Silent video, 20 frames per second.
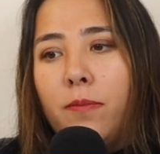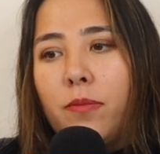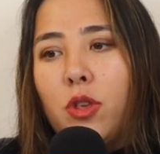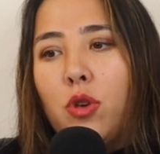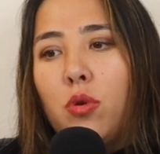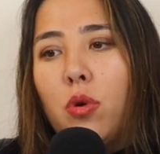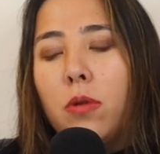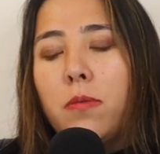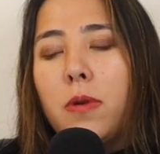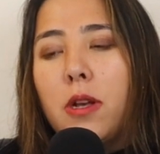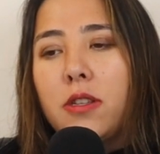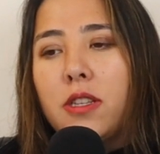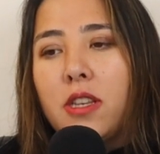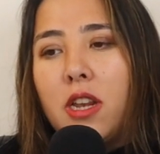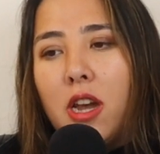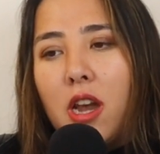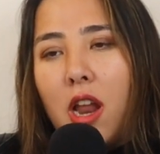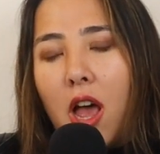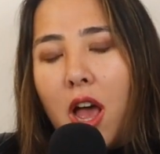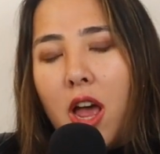you almost
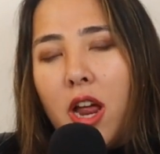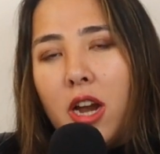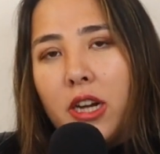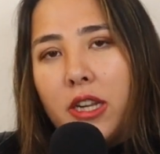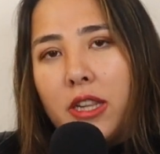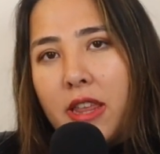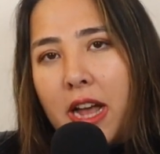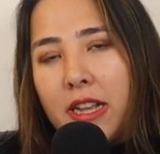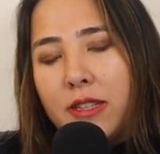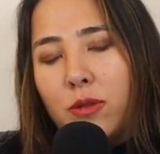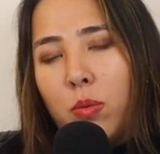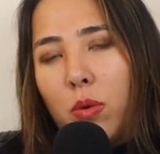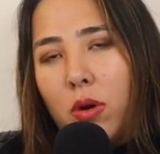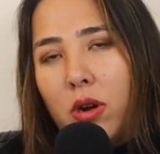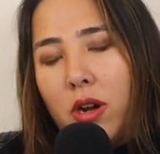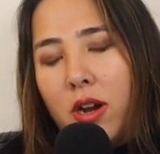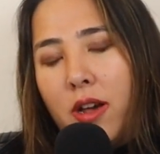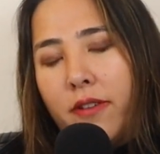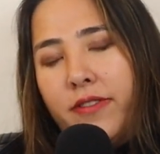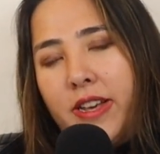learn that's
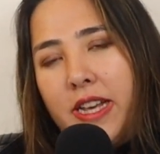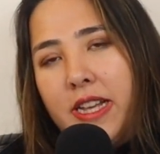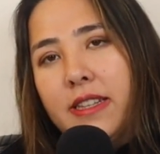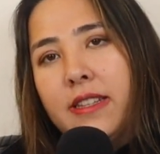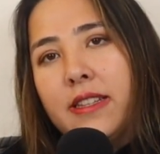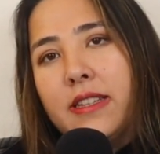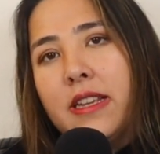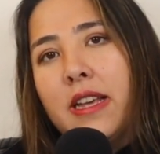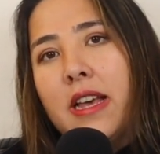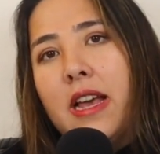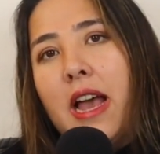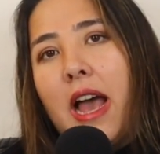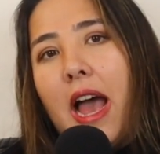what love is.